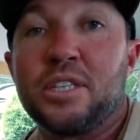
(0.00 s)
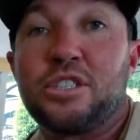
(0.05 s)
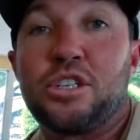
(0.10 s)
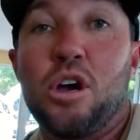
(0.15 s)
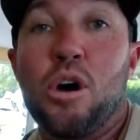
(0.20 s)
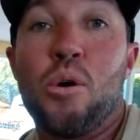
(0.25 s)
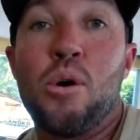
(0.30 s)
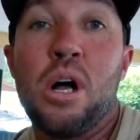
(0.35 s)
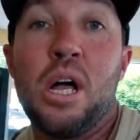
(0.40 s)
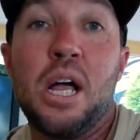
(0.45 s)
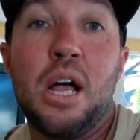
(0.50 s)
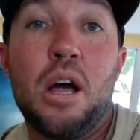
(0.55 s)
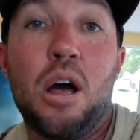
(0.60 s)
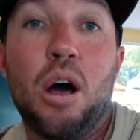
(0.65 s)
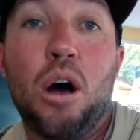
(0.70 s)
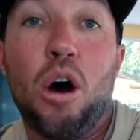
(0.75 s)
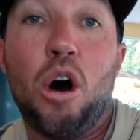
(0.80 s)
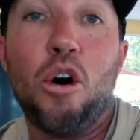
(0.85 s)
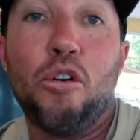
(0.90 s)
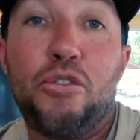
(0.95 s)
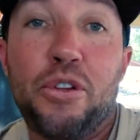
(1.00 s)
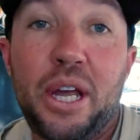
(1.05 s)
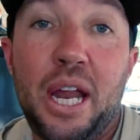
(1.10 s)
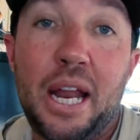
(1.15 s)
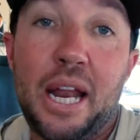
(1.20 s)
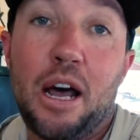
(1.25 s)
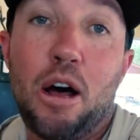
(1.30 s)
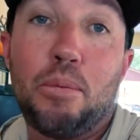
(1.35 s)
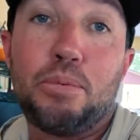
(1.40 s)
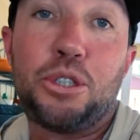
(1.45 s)
So hopefully
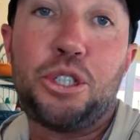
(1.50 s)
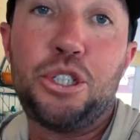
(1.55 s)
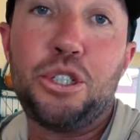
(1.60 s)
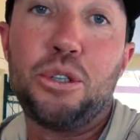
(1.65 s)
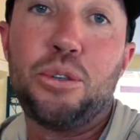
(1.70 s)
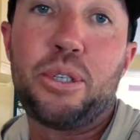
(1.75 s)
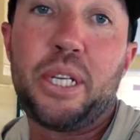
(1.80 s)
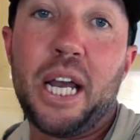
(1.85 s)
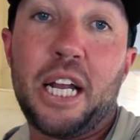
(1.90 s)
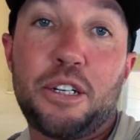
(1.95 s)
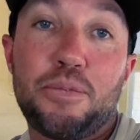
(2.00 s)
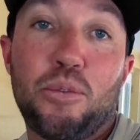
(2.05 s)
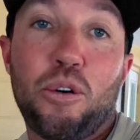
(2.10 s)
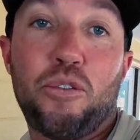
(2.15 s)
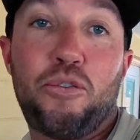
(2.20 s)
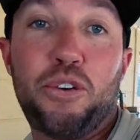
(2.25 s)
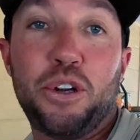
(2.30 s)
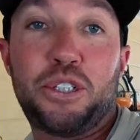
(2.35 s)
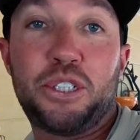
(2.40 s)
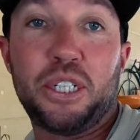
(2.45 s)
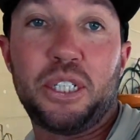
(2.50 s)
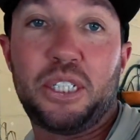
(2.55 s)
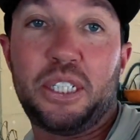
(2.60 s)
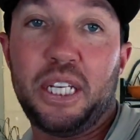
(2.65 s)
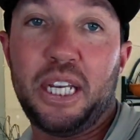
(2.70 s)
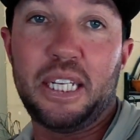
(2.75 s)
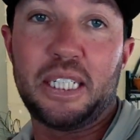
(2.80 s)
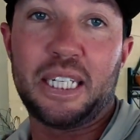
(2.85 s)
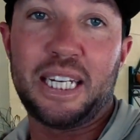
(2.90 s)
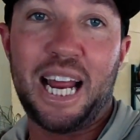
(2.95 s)
that helps you catch more fish this
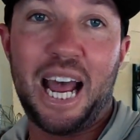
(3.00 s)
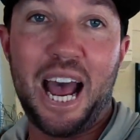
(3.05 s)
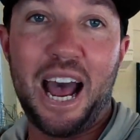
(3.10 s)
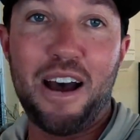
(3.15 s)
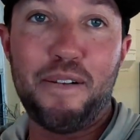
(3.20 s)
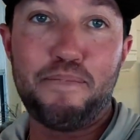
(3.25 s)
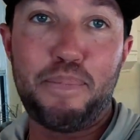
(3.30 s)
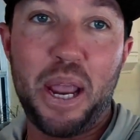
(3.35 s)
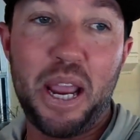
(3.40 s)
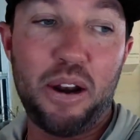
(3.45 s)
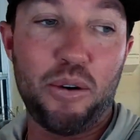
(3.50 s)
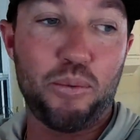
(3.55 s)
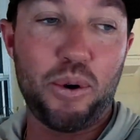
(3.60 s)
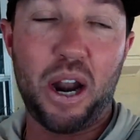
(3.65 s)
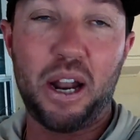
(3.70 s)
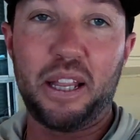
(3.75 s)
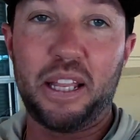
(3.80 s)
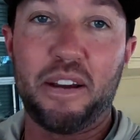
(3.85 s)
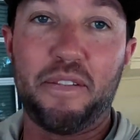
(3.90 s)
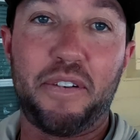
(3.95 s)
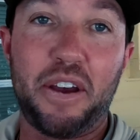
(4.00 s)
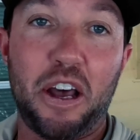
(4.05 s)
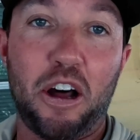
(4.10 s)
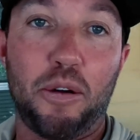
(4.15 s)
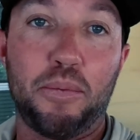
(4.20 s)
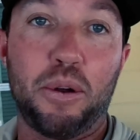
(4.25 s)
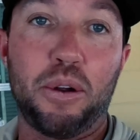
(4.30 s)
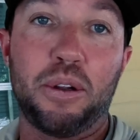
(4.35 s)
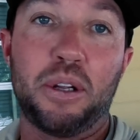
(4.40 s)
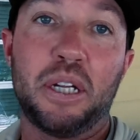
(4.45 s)
season, have bait readily
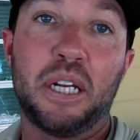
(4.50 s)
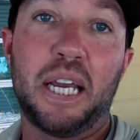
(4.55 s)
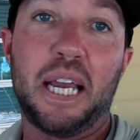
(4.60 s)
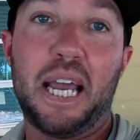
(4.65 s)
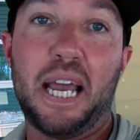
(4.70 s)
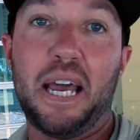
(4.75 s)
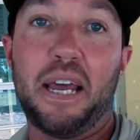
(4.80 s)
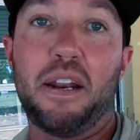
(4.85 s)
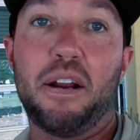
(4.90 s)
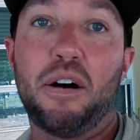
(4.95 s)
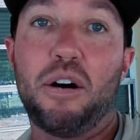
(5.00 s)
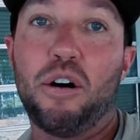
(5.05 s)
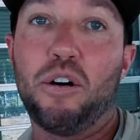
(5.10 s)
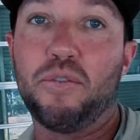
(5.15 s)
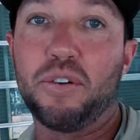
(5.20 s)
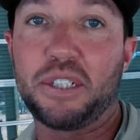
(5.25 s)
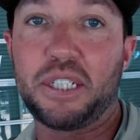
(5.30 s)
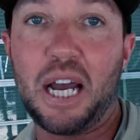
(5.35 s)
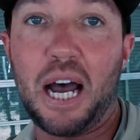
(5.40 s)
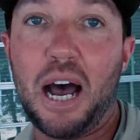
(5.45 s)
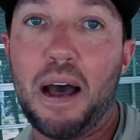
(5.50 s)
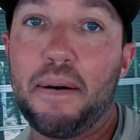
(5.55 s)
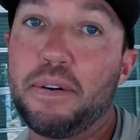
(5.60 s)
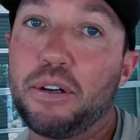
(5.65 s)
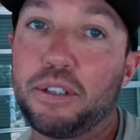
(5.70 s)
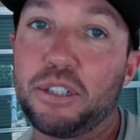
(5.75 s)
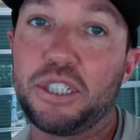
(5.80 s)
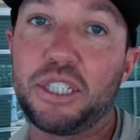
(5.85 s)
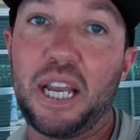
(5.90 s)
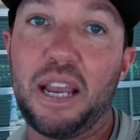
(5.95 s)
available, and over time
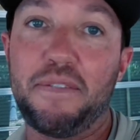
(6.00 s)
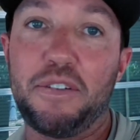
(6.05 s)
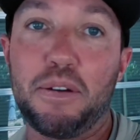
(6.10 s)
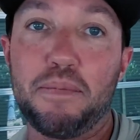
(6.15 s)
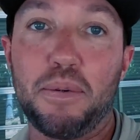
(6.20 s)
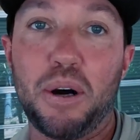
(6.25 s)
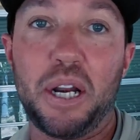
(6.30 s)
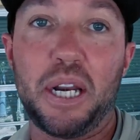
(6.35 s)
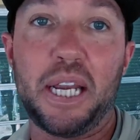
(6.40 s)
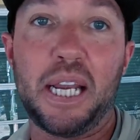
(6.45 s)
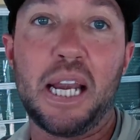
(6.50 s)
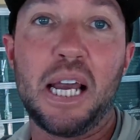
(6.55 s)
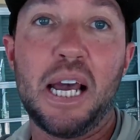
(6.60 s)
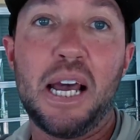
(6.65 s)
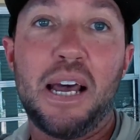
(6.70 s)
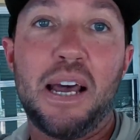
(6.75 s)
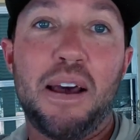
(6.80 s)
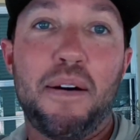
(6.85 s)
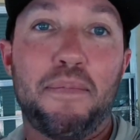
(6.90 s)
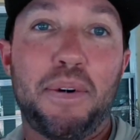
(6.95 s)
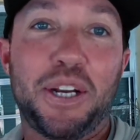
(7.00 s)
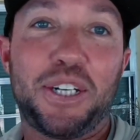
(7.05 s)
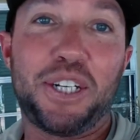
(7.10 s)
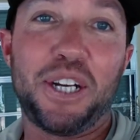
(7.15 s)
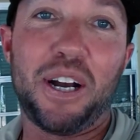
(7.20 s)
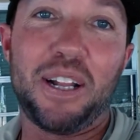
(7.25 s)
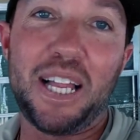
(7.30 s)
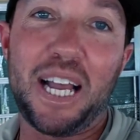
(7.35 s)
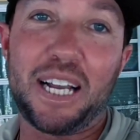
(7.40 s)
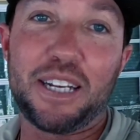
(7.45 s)
it'll save you money. Make
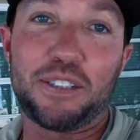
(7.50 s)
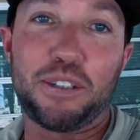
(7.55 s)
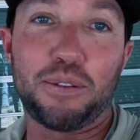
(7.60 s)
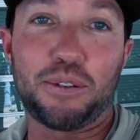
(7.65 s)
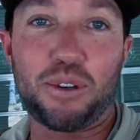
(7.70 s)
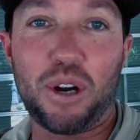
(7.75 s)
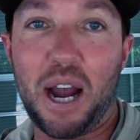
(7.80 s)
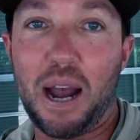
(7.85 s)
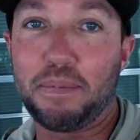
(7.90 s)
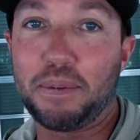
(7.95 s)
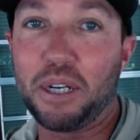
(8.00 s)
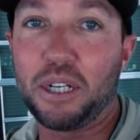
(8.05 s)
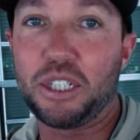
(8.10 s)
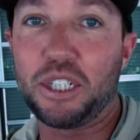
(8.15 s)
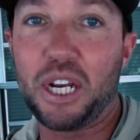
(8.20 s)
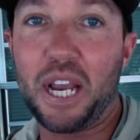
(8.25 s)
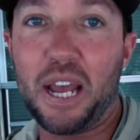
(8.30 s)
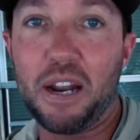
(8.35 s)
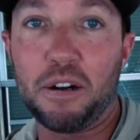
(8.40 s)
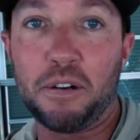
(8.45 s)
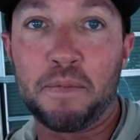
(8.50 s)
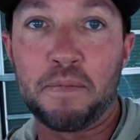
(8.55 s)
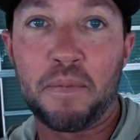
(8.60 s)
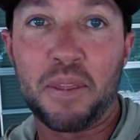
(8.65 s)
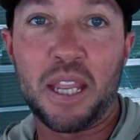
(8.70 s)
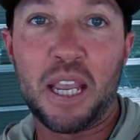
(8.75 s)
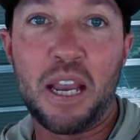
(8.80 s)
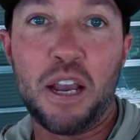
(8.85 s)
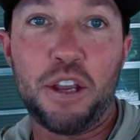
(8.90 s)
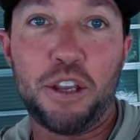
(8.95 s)
sure y'all like and subscribe to the channel.
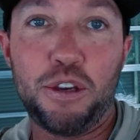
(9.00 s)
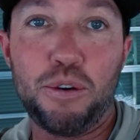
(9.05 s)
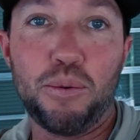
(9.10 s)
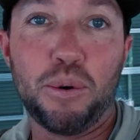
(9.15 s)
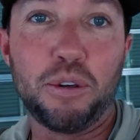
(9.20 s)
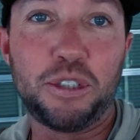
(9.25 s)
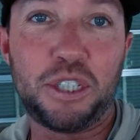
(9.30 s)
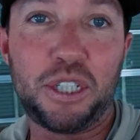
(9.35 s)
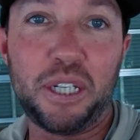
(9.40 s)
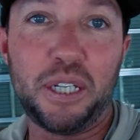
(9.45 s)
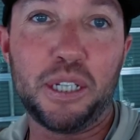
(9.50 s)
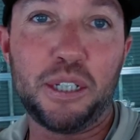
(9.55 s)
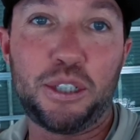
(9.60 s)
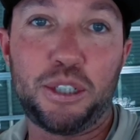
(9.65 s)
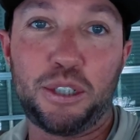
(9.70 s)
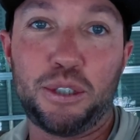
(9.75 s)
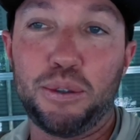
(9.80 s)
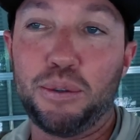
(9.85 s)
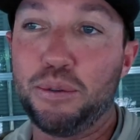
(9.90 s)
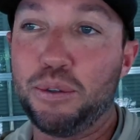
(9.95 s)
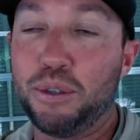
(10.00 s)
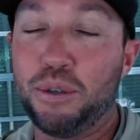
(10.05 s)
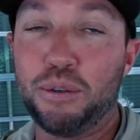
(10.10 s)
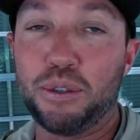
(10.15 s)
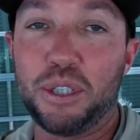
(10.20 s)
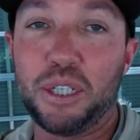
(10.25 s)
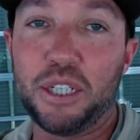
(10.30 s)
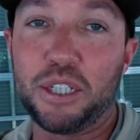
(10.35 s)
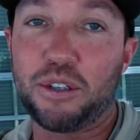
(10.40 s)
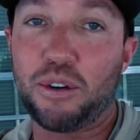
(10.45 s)
You will see us soon
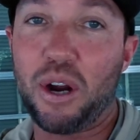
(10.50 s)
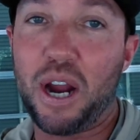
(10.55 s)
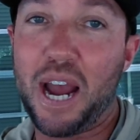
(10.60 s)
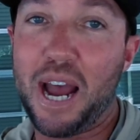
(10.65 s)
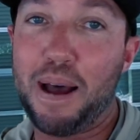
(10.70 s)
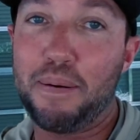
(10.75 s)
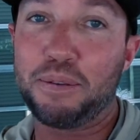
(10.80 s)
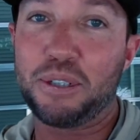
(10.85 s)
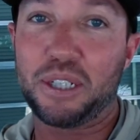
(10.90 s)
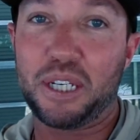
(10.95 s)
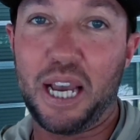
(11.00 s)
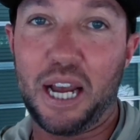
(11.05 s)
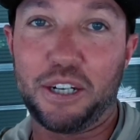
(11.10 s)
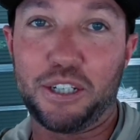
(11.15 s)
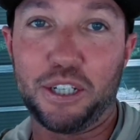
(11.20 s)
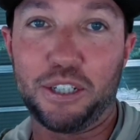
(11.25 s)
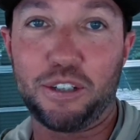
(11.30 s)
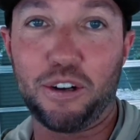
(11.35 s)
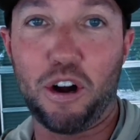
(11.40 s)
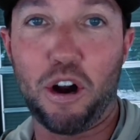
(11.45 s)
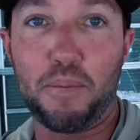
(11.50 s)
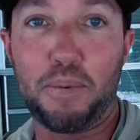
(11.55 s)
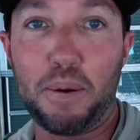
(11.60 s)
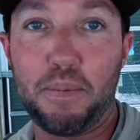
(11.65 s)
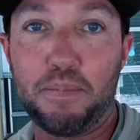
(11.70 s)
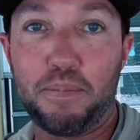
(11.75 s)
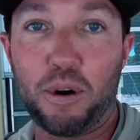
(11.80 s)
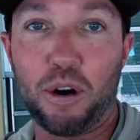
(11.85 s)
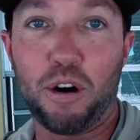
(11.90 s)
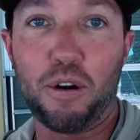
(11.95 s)
using these crabs, catching
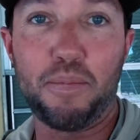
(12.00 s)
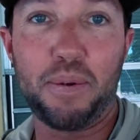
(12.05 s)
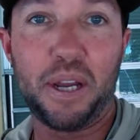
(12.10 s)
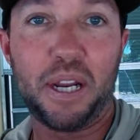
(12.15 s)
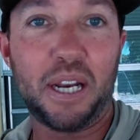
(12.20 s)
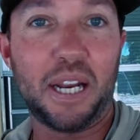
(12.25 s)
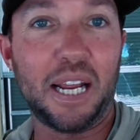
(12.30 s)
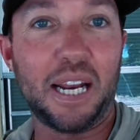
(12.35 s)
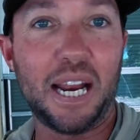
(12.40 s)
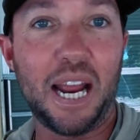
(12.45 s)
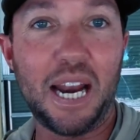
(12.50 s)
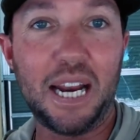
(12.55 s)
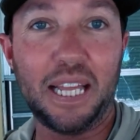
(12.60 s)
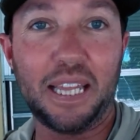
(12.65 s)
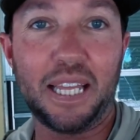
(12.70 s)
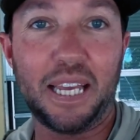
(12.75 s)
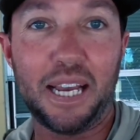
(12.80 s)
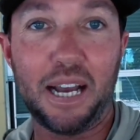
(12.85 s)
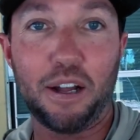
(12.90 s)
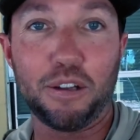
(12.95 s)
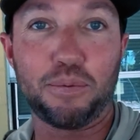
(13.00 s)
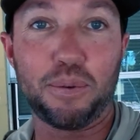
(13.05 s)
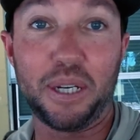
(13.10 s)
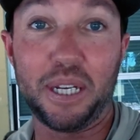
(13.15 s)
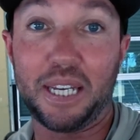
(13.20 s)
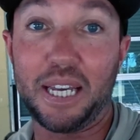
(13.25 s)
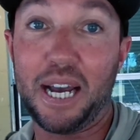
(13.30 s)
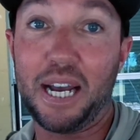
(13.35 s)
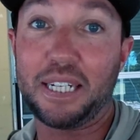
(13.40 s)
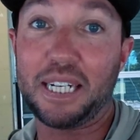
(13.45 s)
tarpon, permit, and anything else we
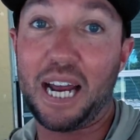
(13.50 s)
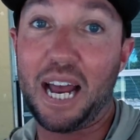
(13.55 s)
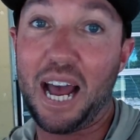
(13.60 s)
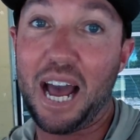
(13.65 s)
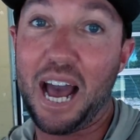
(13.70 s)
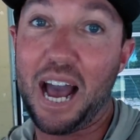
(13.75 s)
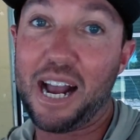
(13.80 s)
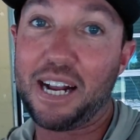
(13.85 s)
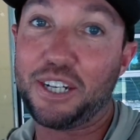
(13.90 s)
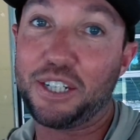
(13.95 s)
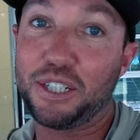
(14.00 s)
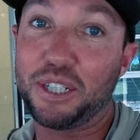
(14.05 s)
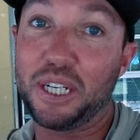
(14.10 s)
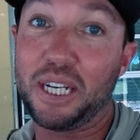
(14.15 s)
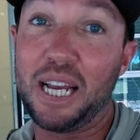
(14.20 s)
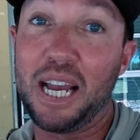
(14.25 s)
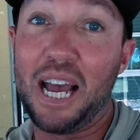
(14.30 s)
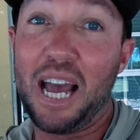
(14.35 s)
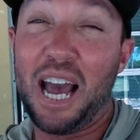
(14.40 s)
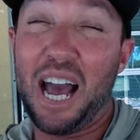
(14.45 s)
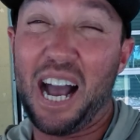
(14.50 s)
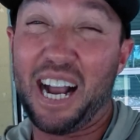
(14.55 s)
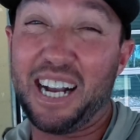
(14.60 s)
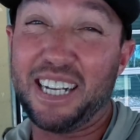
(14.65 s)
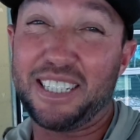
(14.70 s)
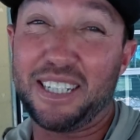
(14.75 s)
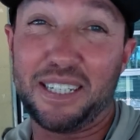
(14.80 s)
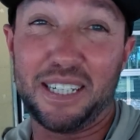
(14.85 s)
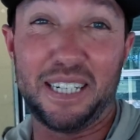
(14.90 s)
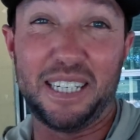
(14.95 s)
can catch. Actually, I
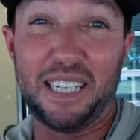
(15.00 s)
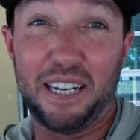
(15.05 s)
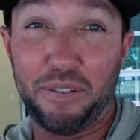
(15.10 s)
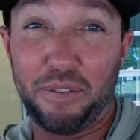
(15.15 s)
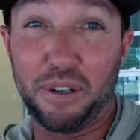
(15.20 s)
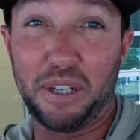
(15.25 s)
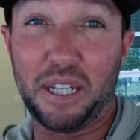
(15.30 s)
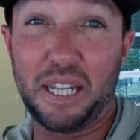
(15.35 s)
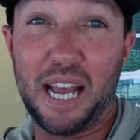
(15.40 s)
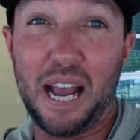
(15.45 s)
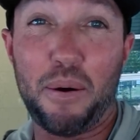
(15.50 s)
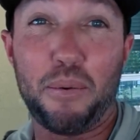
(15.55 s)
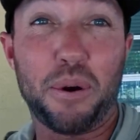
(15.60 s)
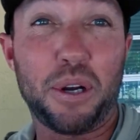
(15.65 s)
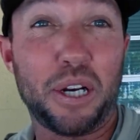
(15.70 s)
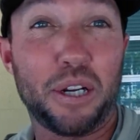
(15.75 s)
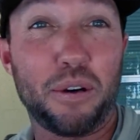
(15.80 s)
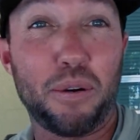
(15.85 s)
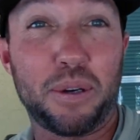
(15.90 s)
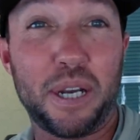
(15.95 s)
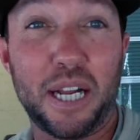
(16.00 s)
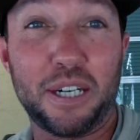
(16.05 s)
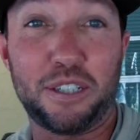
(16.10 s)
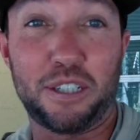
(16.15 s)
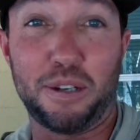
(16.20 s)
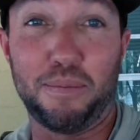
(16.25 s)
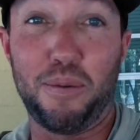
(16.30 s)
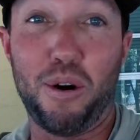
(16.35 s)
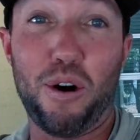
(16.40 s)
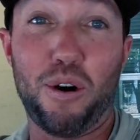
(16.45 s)
got something different than that. We're gonna go
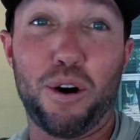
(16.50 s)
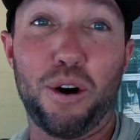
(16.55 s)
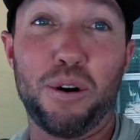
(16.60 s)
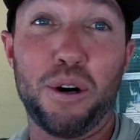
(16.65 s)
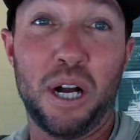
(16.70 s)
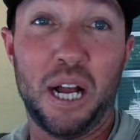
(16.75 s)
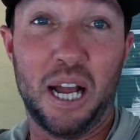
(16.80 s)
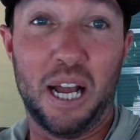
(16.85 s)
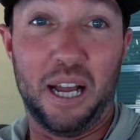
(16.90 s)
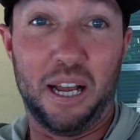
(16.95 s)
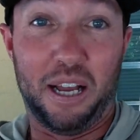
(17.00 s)
catch tomorrow.